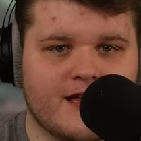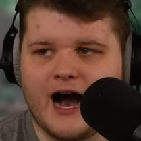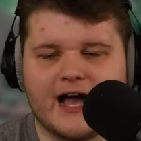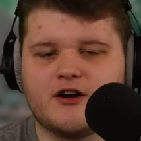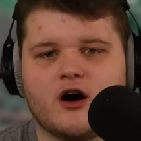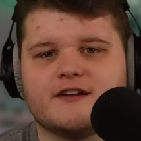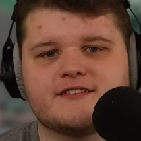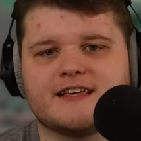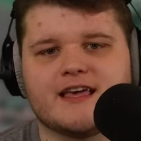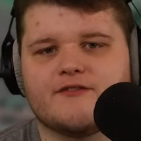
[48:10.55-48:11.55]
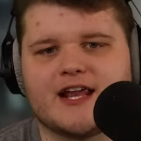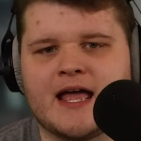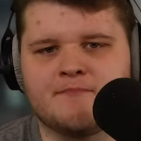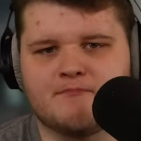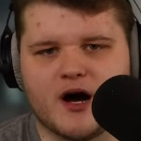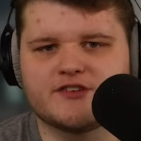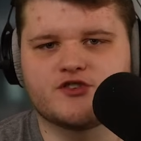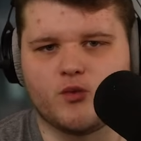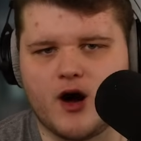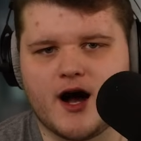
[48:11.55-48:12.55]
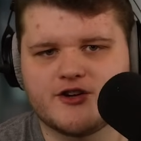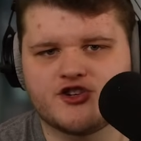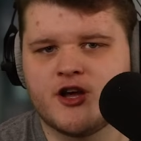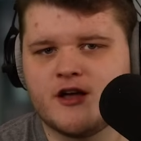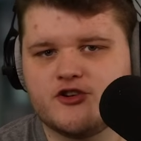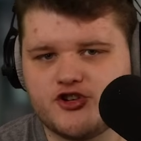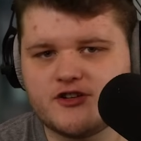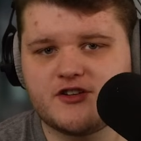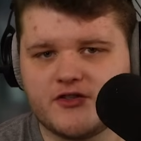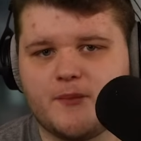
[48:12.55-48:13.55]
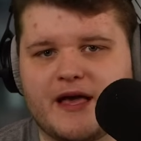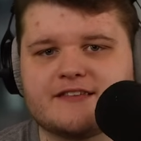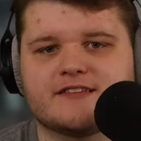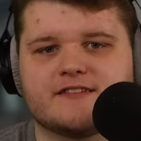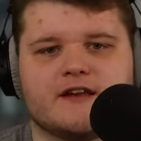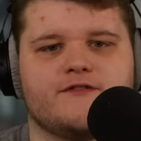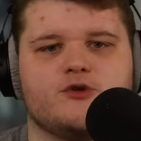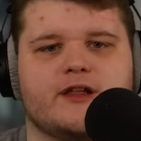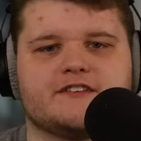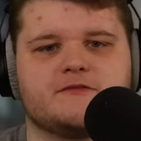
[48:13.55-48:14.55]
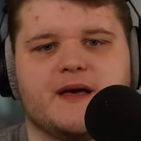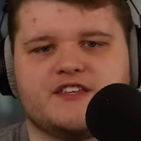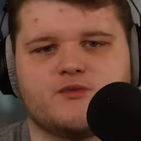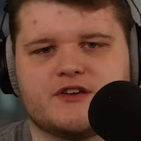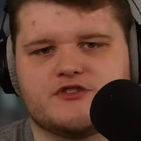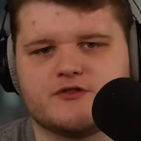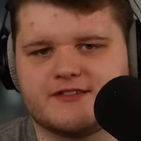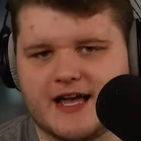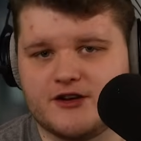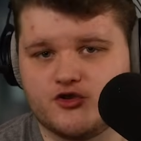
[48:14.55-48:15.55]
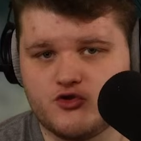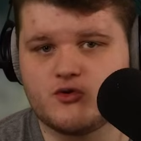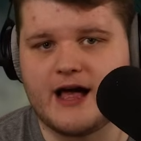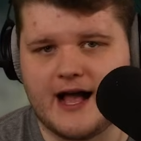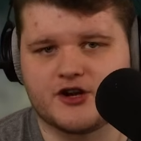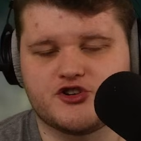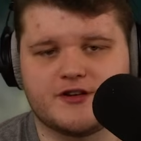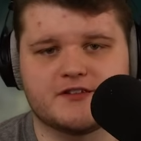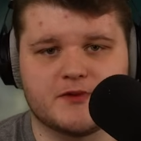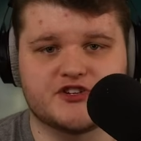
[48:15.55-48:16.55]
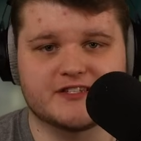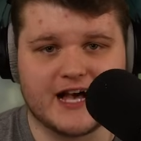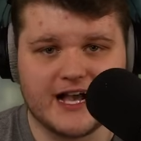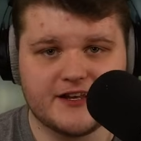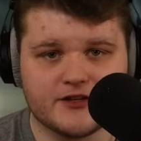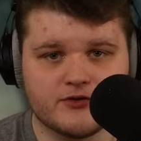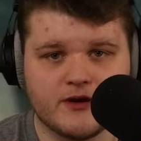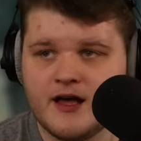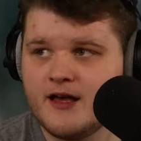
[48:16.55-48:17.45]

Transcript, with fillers: I'd honestly give it a must watch, just on the basis that if you like space westerns and cool action as much as I do,